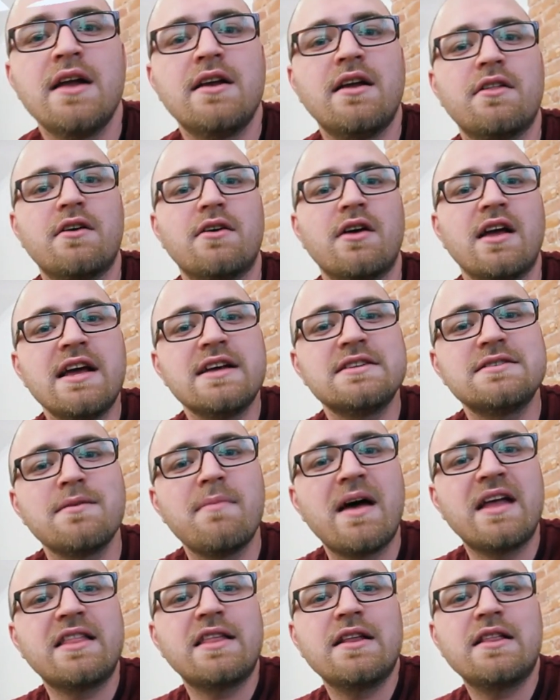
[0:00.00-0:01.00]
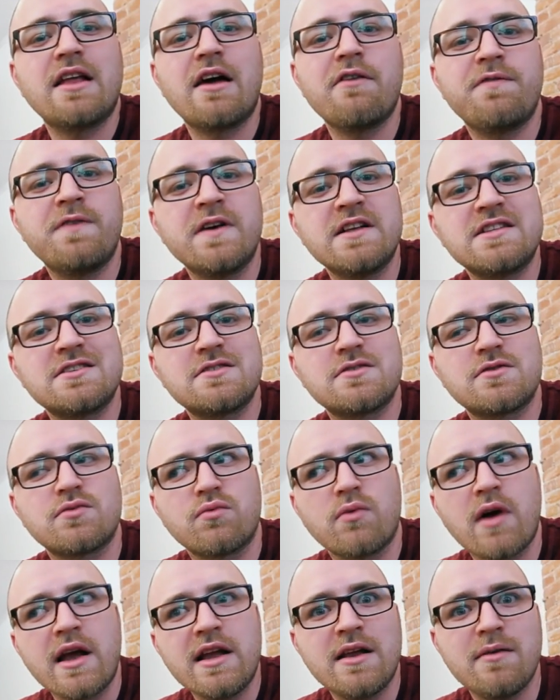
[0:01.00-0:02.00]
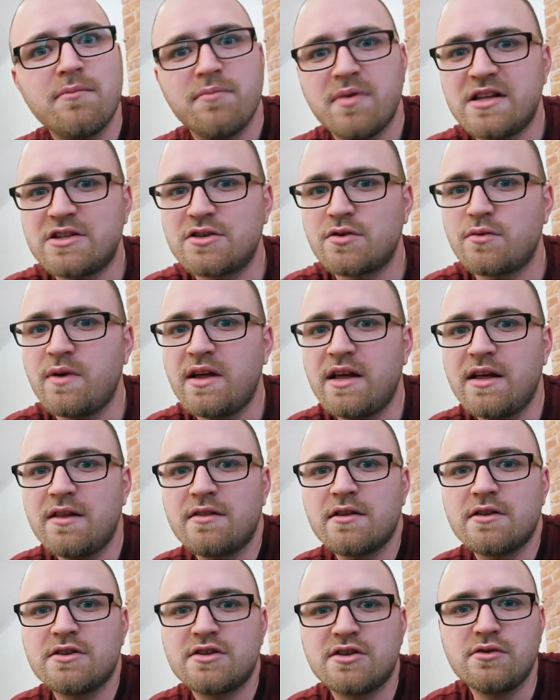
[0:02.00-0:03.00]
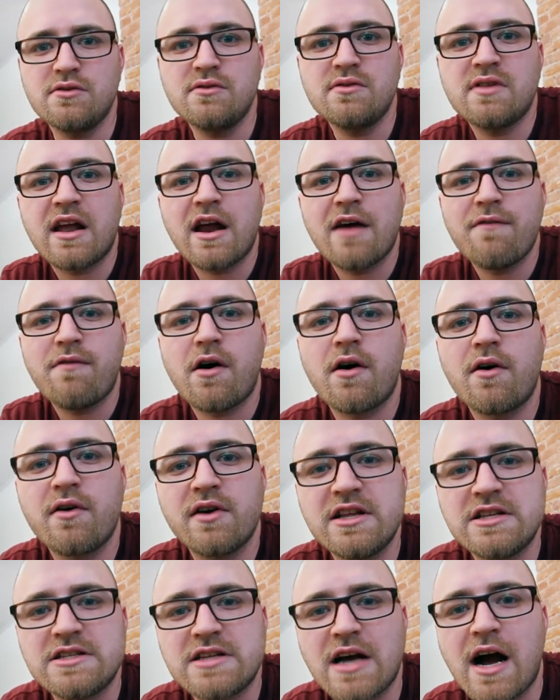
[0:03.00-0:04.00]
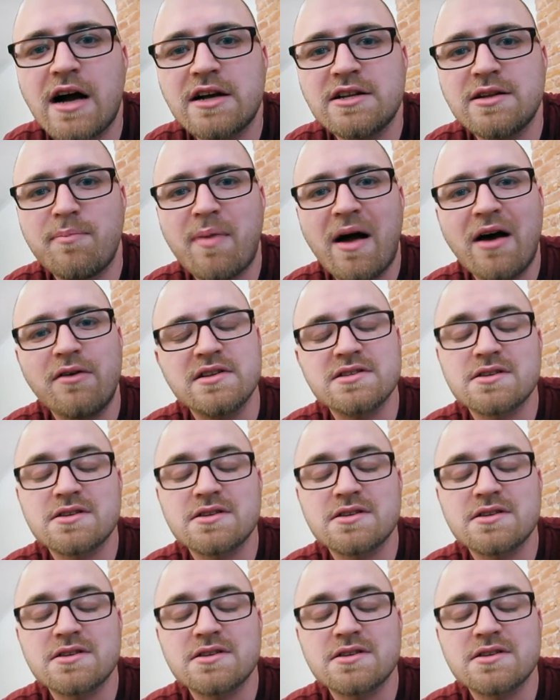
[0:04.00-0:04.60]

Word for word: Now there is a method that fits right in between the two that I've already talked about.